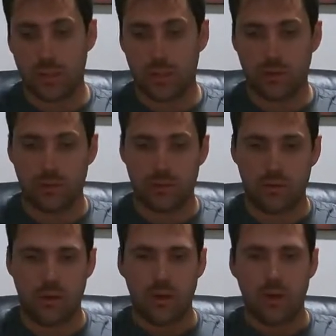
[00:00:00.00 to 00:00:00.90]
did.
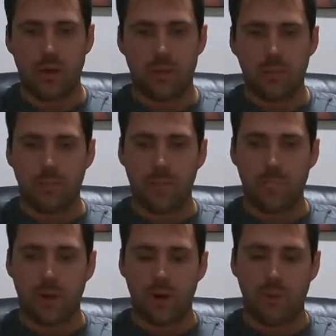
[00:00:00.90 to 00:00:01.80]

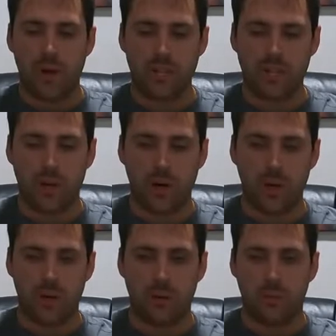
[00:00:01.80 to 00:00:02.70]
How's the audio?